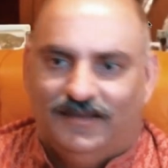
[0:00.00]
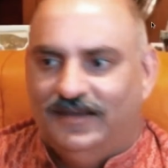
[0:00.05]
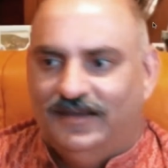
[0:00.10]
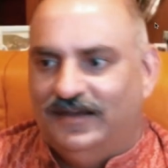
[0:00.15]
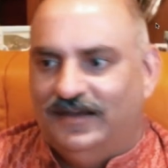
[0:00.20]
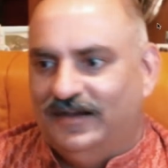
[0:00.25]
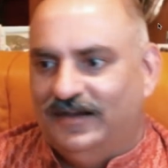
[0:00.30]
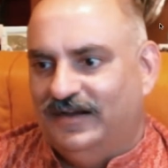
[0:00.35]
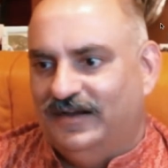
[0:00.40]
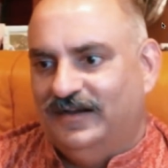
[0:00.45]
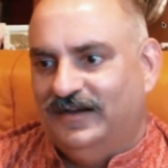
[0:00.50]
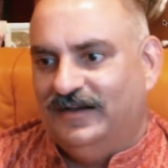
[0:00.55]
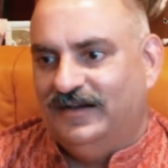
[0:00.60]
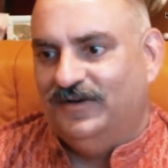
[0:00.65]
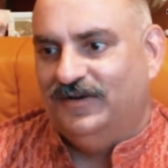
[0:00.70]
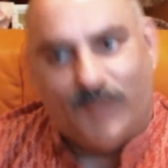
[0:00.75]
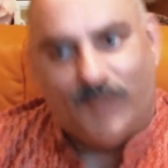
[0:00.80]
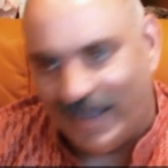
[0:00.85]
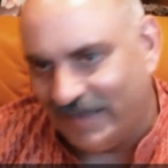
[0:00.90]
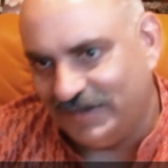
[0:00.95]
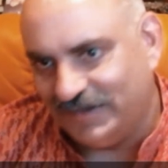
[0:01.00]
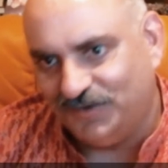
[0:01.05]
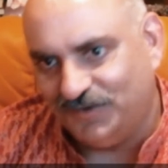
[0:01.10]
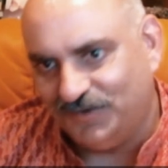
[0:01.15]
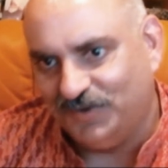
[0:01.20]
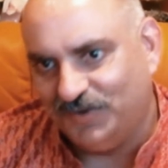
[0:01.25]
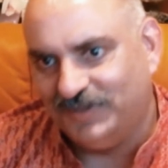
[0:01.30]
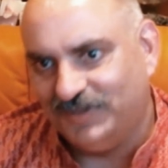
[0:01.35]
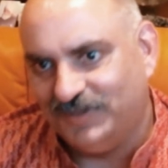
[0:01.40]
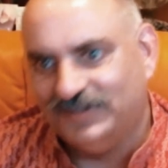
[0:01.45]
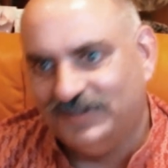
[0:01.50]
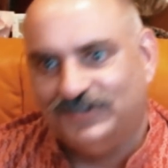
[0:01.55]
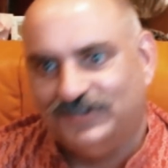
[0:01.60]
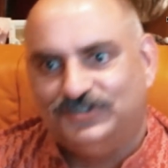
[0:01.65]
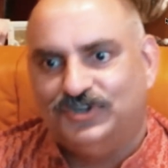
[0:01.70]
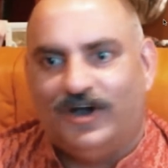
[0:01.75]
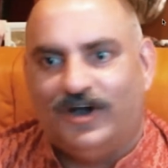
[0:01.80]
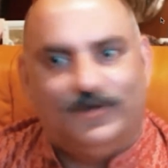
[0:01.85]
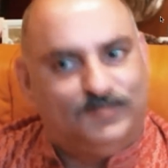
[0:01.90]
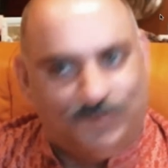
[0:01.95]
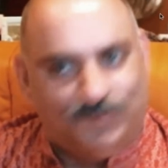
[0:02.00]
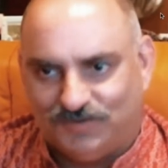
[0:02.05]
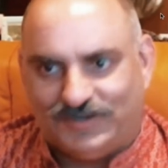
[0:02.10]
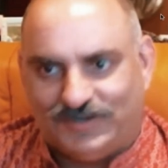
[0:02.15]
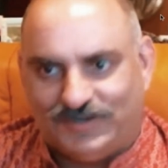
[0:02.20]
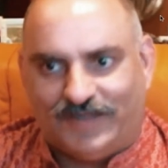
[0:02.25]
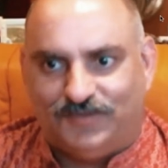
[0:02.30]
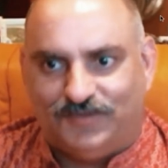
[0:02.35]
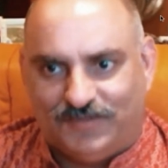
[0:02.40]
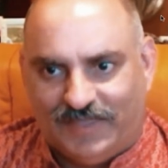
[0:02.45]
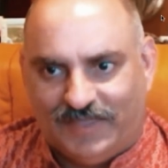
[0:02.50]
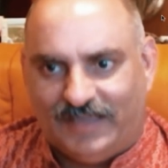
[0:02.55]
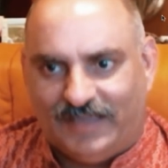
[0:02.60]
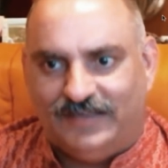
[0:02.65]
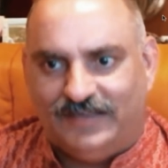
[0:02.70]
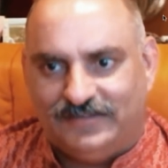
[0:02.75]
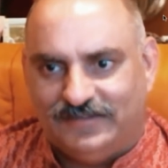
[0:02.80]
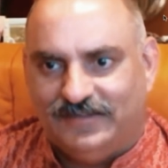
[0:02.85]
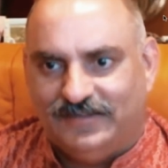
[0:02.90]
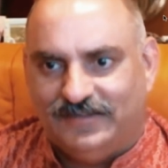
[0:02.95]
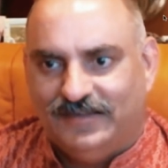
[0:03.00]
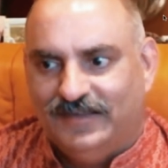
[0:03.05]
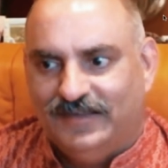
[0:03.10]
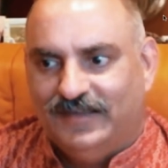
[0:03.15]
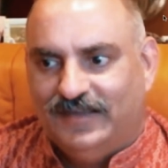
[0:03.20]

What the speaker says: Why are they doing this job? Those types of things.